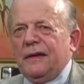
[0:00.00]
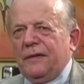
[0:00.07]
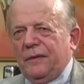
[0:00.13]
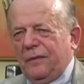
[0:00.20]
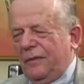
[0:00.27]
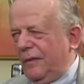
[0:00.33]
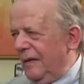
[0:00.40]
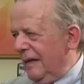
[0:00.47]
an
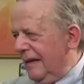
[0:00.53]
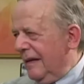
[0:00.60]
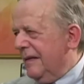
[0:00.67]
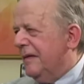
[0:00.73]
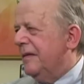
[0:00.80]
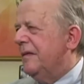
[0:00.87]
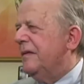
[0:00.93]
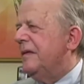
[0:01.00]

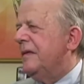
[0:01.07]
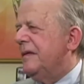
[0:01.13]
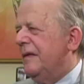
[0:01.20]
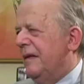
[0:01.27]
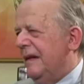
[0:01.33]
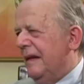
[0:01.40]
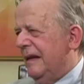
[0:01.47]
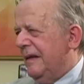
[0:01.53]
atom without
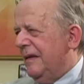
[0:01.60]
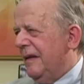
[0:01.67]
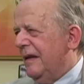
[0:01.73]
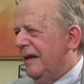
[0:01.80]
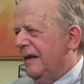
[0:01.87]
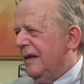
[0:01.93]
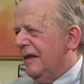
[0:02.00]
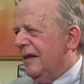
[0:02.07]
magnitude or
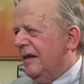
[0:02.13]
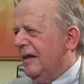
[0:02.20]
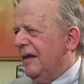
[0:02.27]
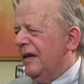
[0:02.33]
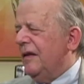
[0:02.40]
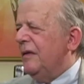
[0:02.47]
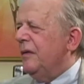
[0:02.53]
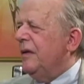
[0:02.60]

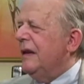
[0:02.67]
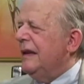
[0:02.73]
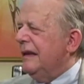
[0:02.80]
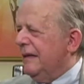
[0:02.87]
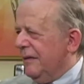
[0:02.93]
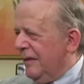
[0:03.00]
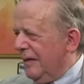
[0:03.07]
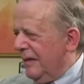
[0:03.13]
something? We talk
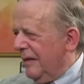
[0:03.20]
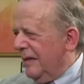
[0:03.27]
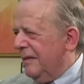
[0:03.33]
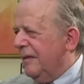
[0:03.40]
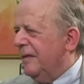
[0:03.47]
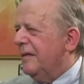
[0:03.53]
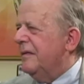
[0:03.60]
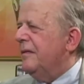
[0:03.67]
about anu
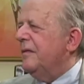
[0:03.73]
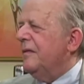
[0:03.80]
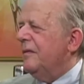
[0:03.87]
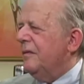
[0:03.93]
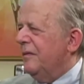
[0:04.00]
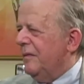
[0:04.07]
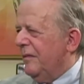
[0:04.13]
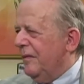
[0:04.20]
and
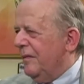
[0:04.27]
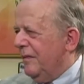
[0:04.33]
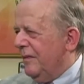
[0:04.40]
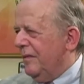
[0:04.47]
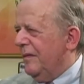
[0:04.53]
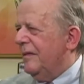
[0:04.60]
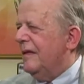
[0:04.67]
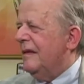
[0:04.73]
parmanu in our
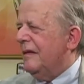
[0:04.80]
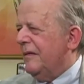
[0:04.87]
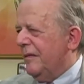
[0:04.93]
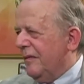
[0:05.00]
scriptures. That's